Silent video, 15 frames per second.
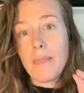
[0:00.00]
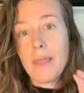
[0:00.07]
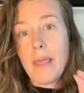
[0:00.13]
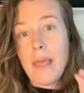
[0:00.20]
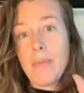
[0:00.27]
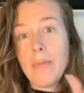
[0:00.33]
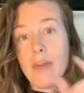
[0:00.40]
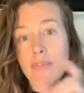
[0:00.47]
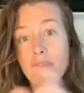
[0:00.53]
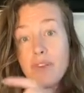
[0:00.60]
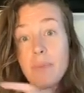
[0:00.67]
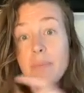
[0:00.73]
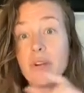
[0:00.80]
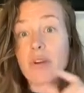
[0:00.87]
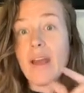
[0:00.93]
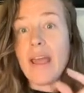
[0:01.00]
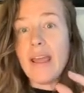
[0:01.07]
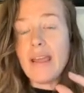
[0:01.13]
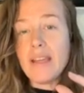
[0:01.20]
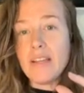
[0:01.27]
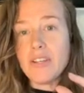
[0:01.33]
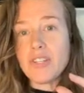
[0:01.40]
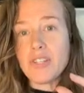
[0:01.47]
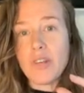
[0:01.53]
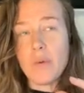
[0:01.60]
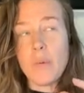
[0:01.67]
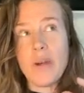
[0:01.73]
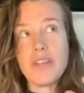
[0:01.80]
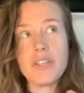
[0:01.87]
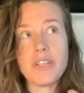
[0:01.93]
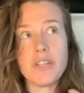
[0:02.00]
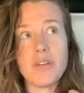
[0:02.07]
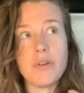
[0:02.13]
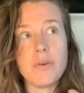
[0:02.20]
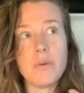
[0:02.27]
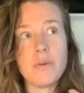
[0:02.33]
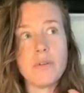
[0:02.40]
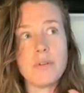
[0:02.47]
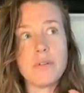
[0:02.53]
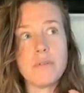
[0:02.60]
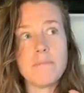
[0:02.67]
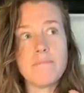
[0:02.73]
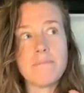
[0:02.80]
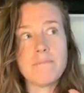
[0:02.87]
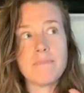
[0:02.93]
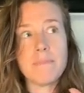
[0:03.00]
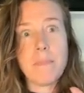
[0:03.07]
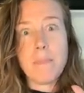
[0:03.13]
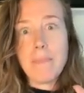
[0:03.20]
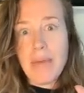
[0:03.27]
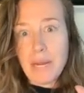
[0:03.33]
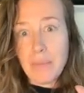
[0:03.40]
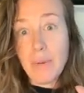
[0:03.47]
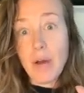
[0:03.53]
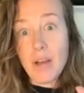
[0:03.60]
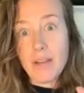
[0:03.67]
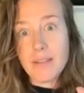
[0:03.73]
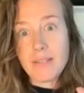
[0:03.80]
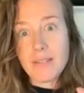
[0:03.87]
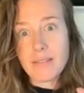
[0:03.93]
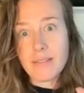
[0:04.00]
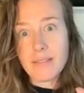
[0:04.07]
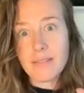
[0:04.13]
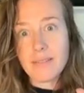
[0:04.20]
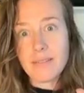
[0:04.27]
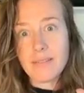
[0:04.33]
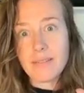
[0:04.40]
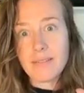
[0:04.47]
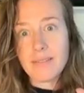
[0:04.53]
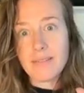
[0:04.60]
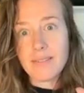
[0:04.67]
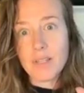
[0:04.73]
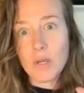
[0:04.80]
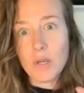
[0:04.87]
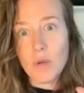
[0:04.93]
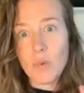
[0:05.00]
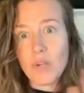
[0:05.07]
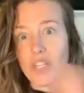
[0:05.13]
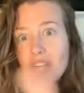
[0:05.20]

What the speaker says: And then from their age, they went to menopause, which